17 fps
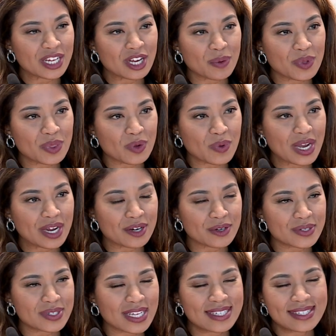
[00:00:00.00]
here with the
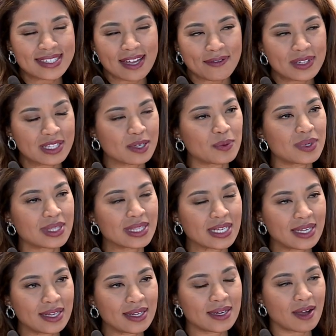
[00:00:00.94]
Raiders. I definitely will
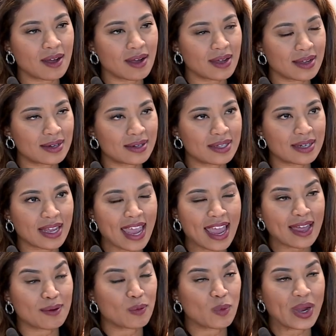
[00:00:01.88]
lean on and
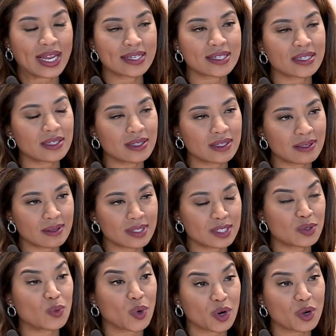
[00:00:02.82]
can't wait
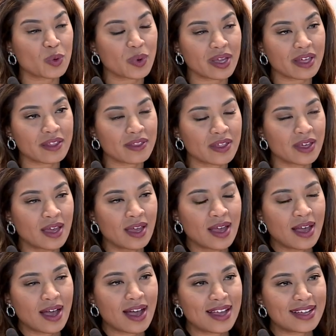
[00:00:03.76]
to work with
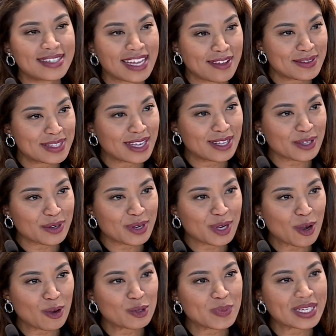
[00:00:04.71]
Dave Ziegler
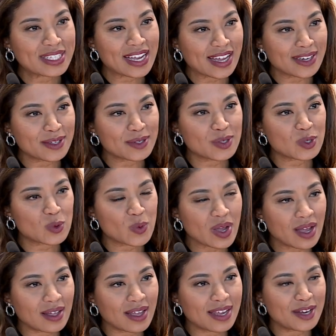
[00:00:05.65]
and Coach McDaniels as
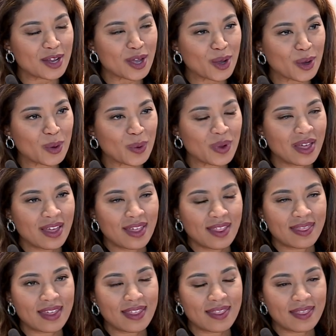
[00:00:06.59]
well. I know
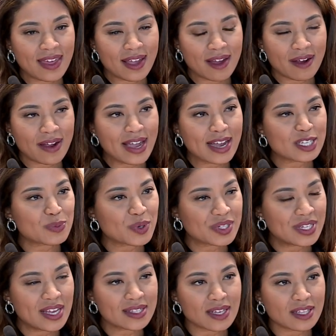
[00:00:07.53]
that their
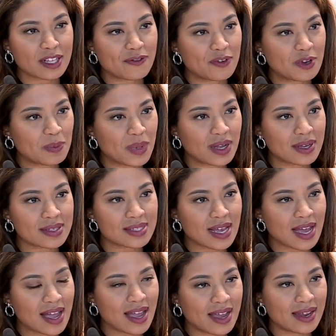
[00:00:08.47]
expertise on the football
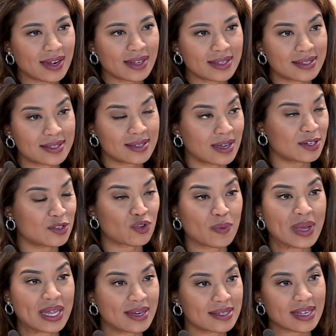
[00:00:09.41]
side is a
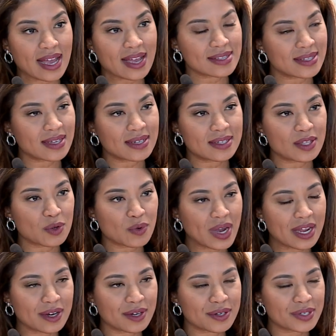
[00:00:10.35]
tremendous asset to the
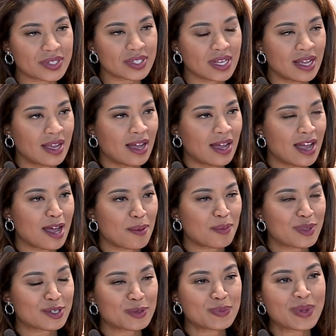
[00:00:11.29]
Raiders.
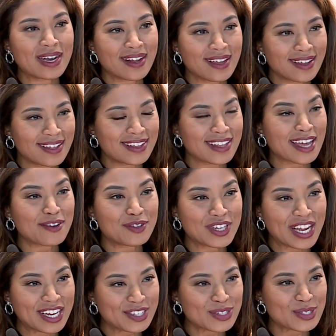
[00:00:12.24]
There's been a lot of
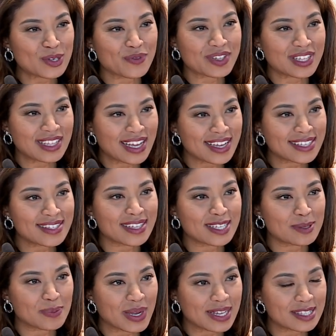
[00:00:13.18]
changes over the last
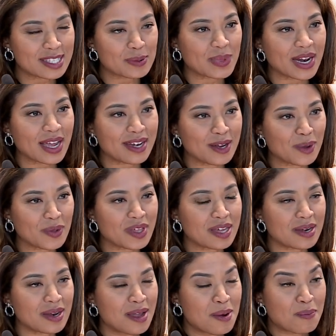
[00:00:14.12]
6 months, but I know
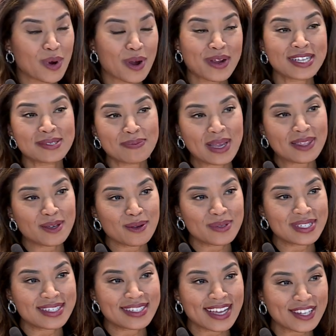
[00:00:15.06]
that Mark has made
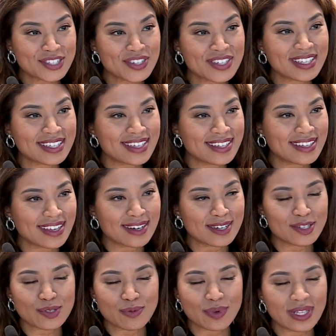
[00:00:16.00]
those intentionally
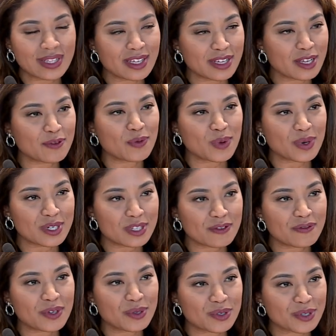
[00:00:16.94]
and just really looking forward to
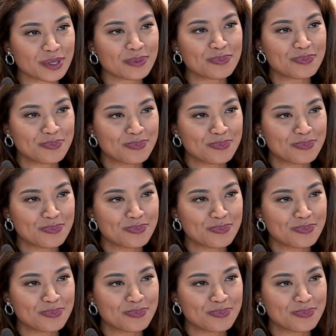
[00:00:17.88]
the future.